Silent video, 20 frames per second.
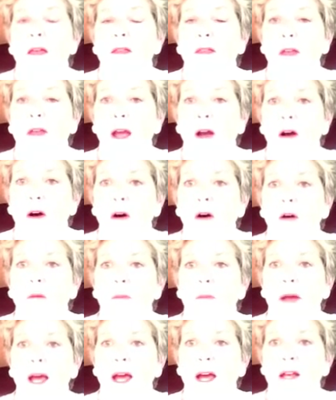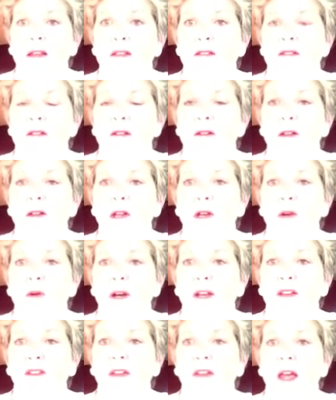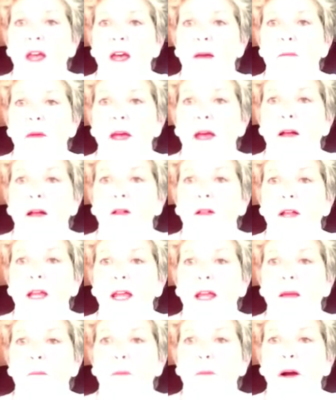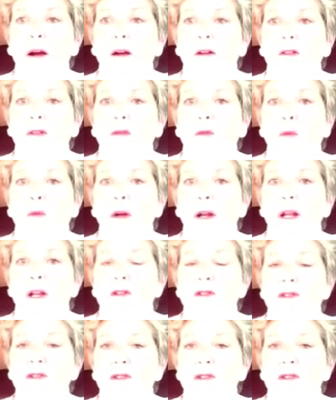They all passed USMLE Parts 1 and